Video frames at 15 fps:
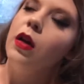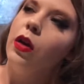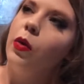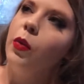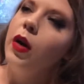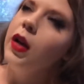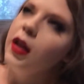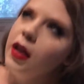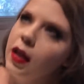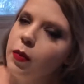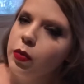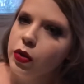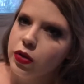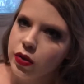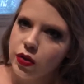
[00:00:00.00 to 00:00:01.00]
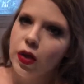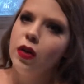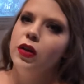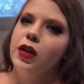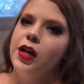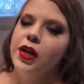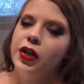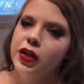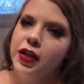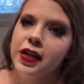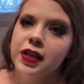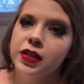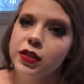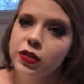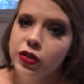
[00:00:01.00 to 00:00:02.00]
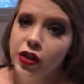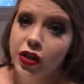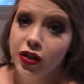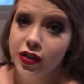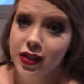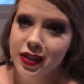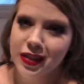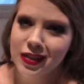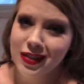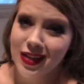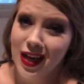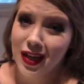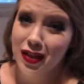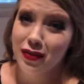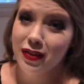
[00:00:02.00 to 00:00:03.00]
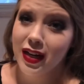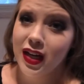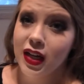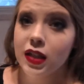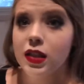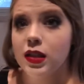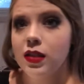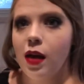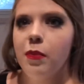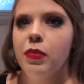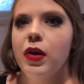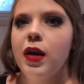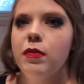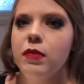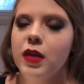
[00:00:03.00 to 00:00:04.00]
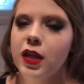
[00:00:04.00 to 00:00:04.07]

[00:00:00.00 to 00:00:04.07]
You want to keep your salt and your yeast until your yeast is activated separate,